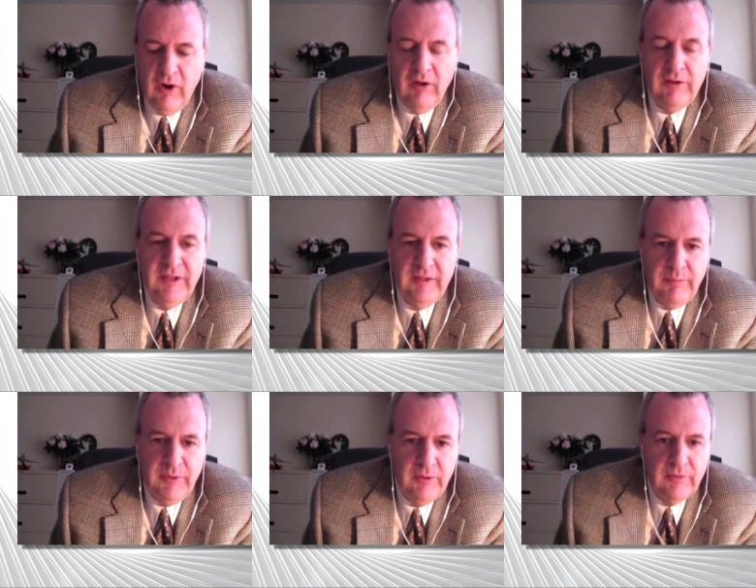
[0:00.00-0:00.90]
all the
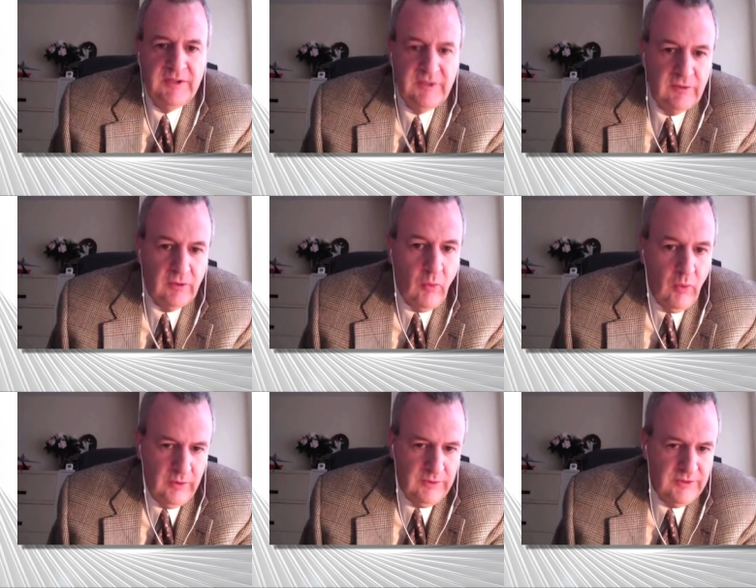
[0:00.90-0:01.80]
impurities in the
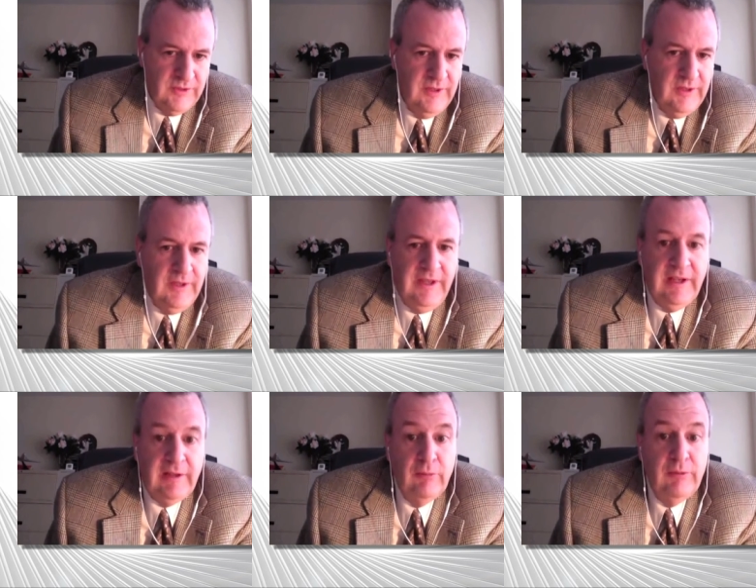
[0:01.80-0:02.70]
quartz
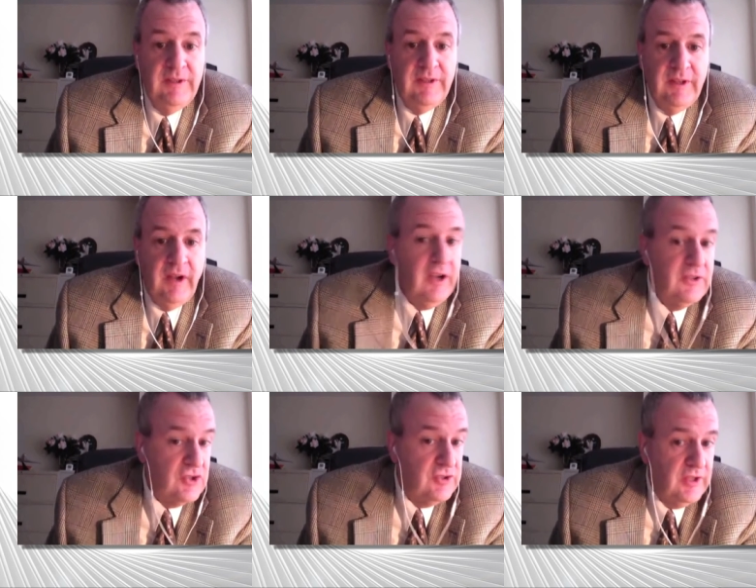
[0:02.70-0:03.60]
including the
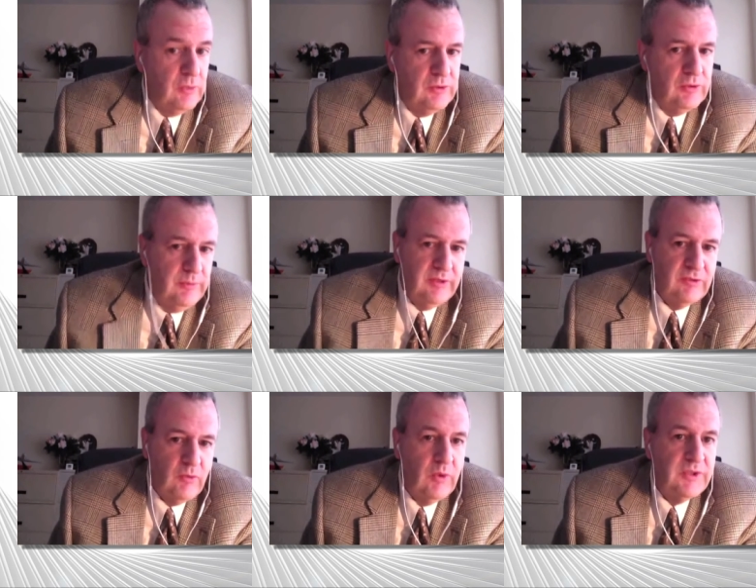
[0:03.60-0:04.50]
oxygen, the O2,
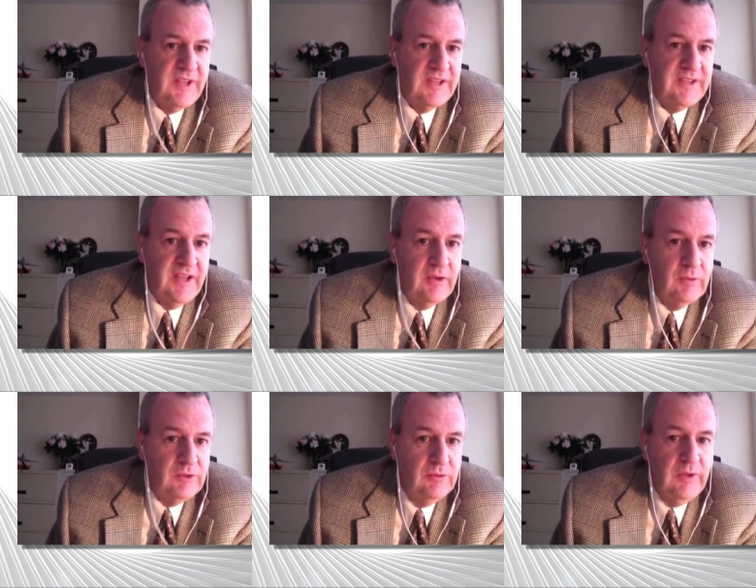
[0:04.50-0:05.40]
because quartz is
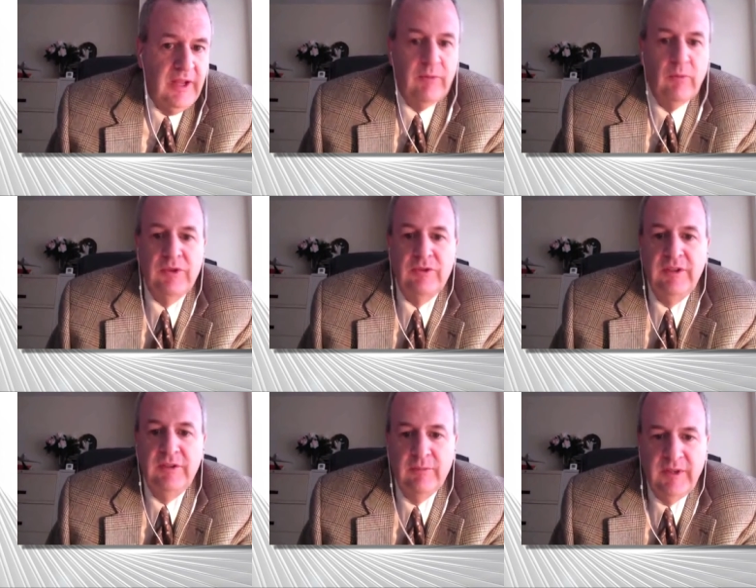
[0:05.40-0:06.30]
SiO2, and what
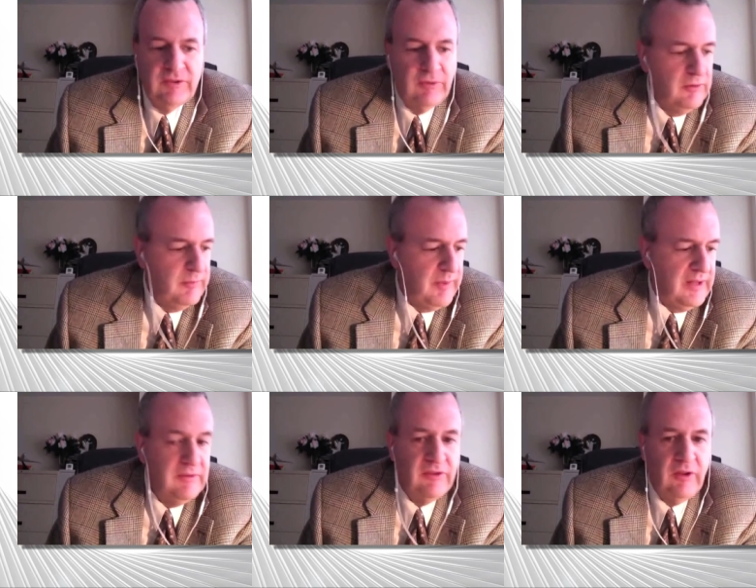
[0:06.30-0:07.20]
you need to make solar
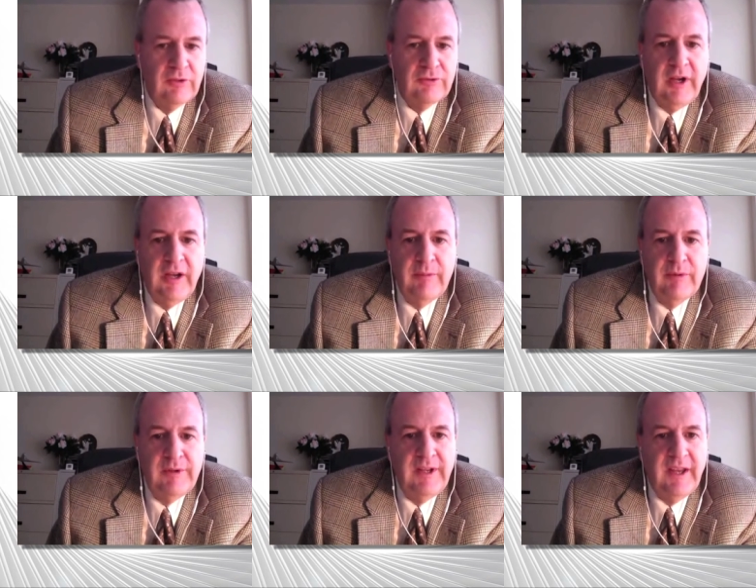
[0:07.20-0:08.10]
panel is ultra high
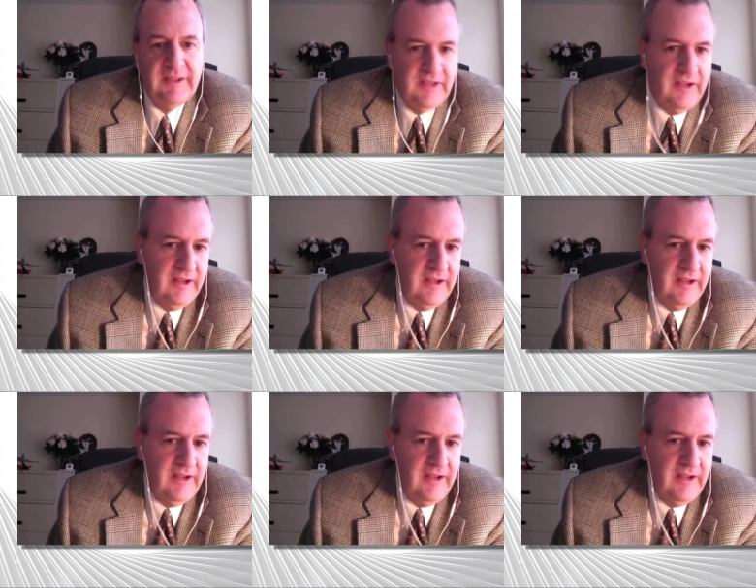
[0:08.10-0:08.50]
purity Si.